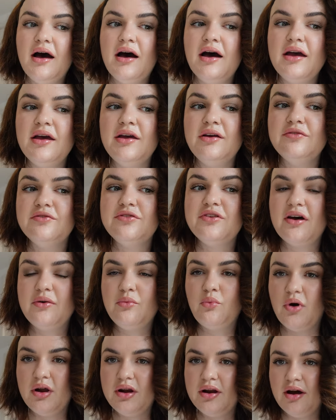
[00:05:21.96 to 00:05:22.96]
I've
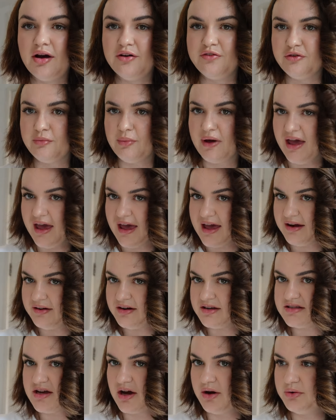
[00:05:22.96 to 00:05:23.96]
done one half of my hair and
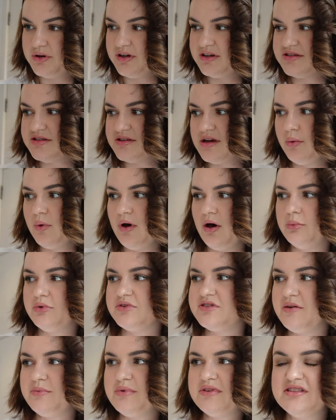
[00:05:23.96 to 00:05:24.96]
it's holding so well
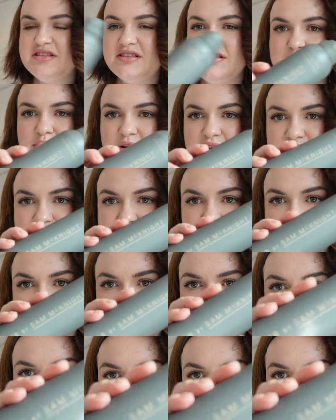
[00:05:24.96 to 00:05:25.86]
because I've been spritzing